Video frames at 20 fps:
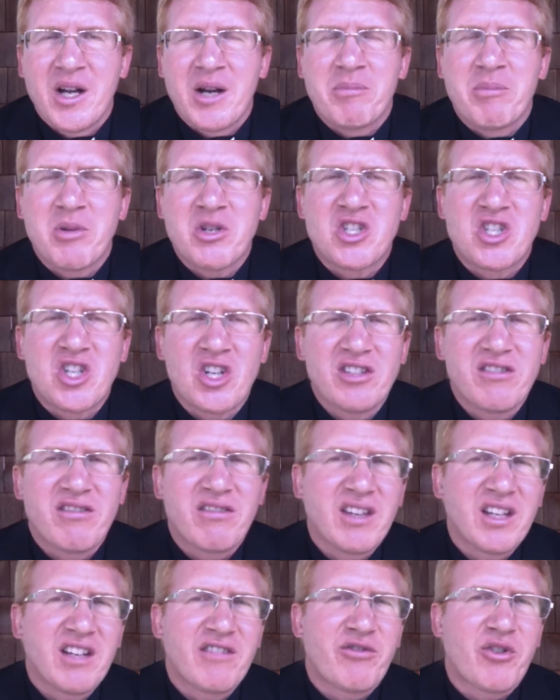but just
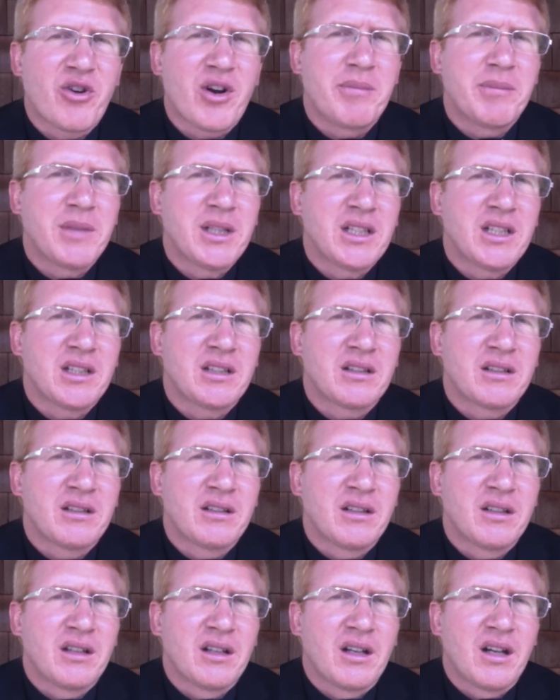think for a minute
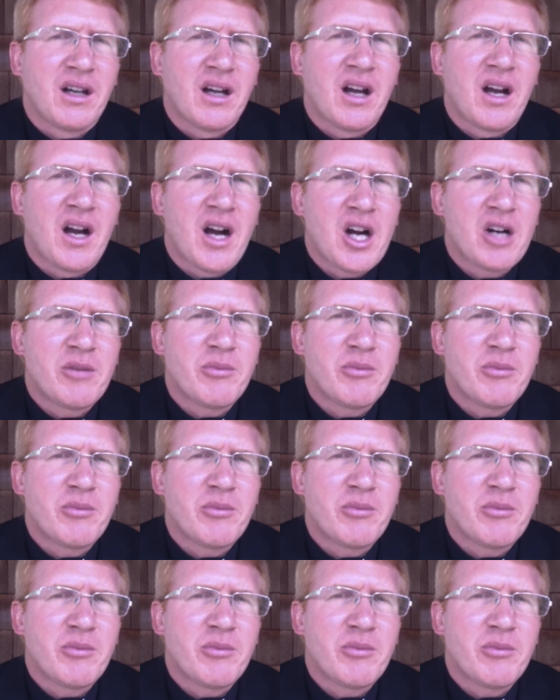how